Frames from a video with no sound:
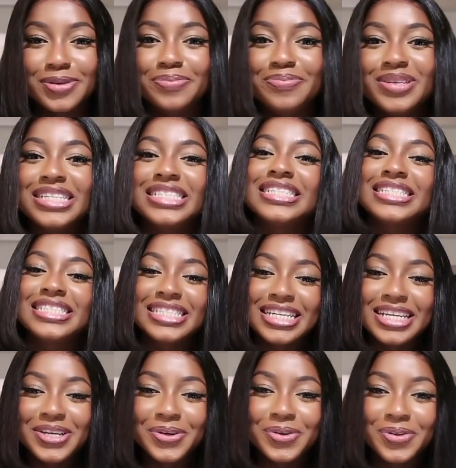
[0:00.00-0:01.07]
to
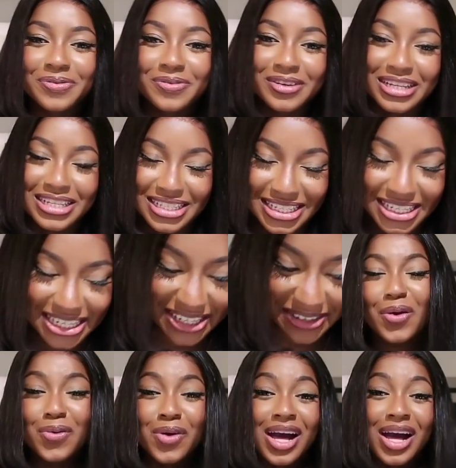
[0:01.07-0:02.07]
BGT University.